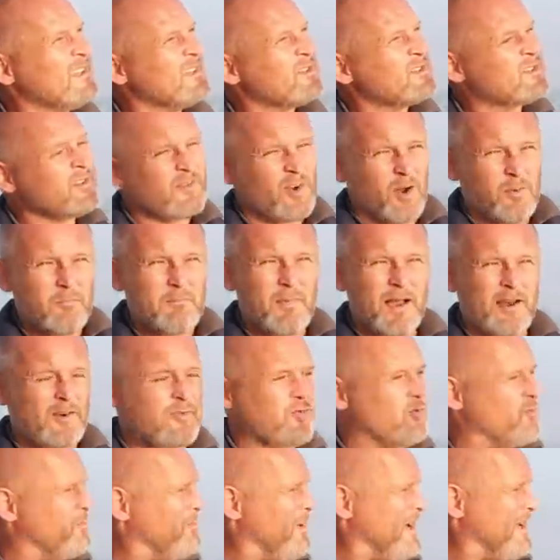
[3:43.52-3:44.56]
So I've got
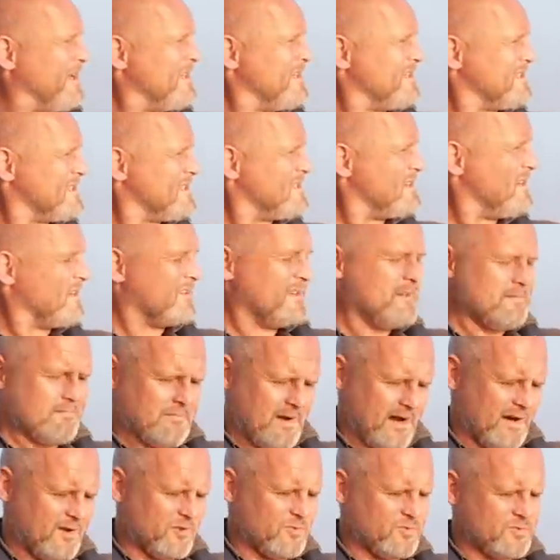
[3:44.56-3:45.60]
mackerel baits. I think
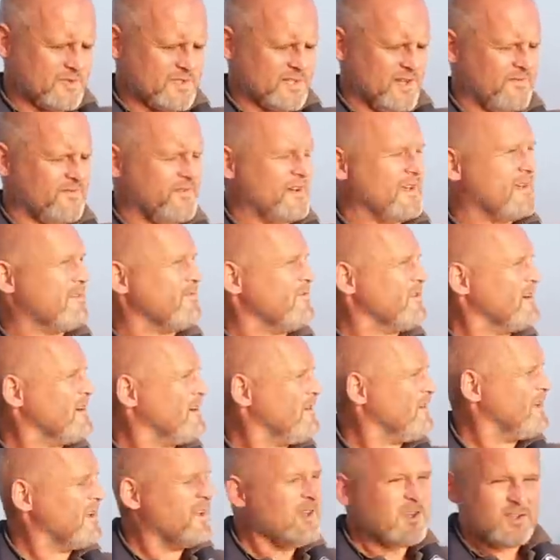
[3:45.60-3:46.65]
mackerel's their favourite.
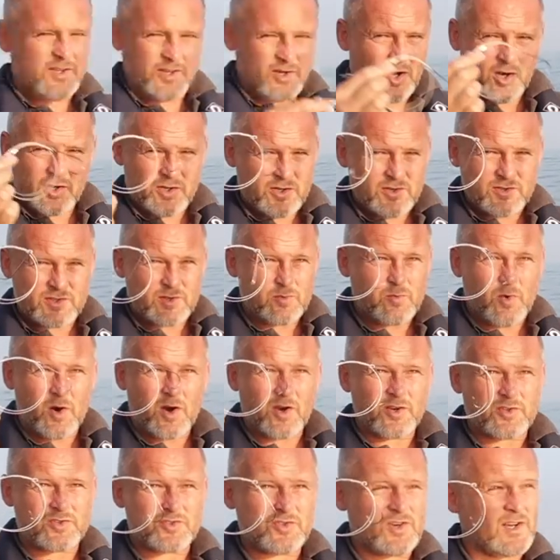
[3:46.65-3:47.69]
You've got to use a
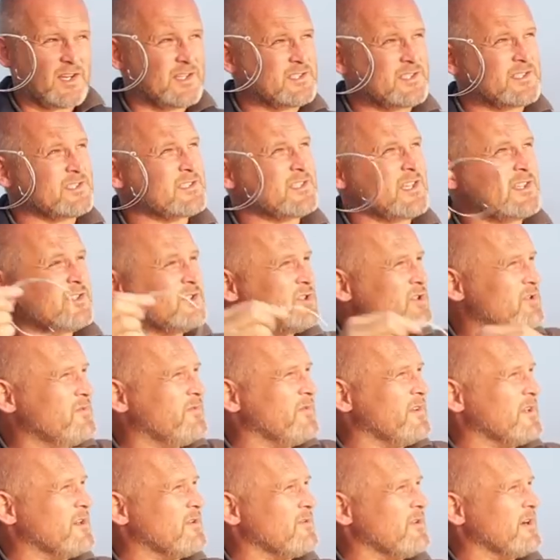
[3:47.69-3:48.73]
wire trace because they're
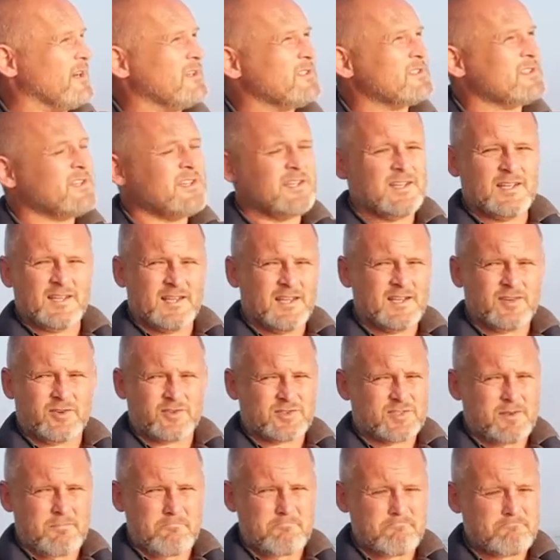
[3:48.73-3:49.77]
toothy critters. They've
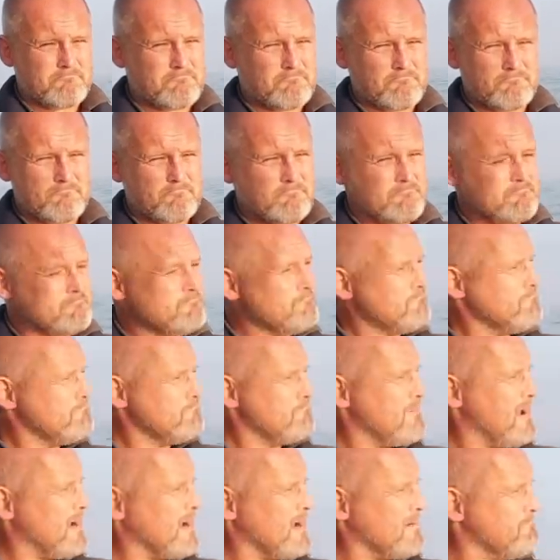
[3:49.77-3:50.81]
got
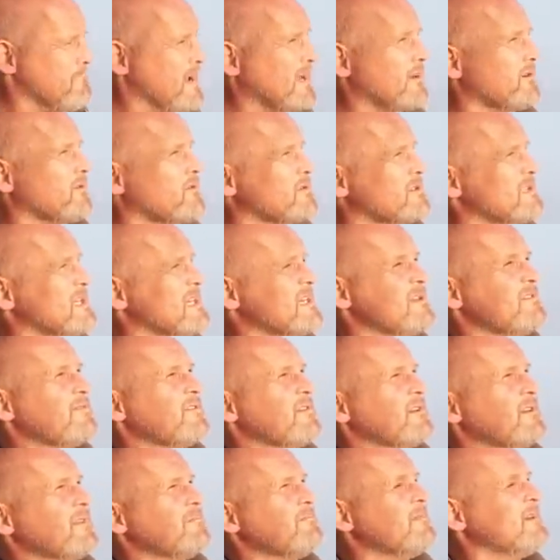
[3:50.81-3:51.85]
some mega mental teeth
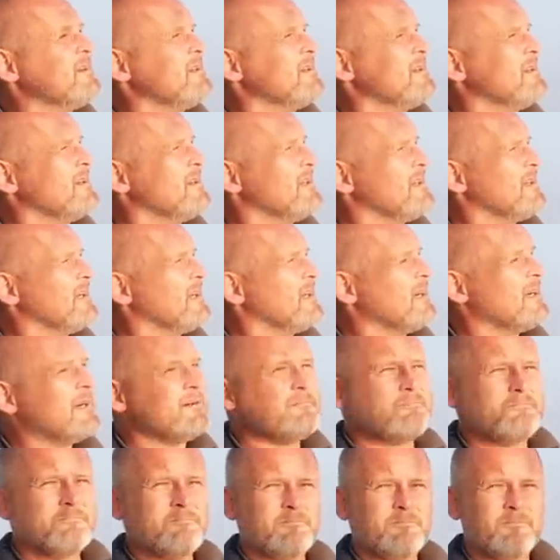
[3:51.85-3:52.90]
on
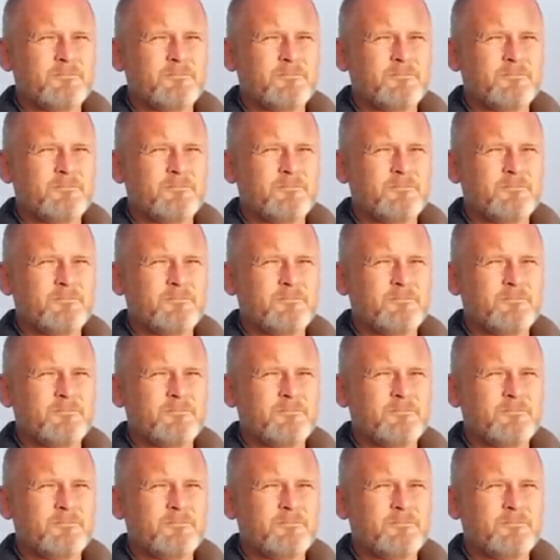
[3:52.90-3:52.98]
them.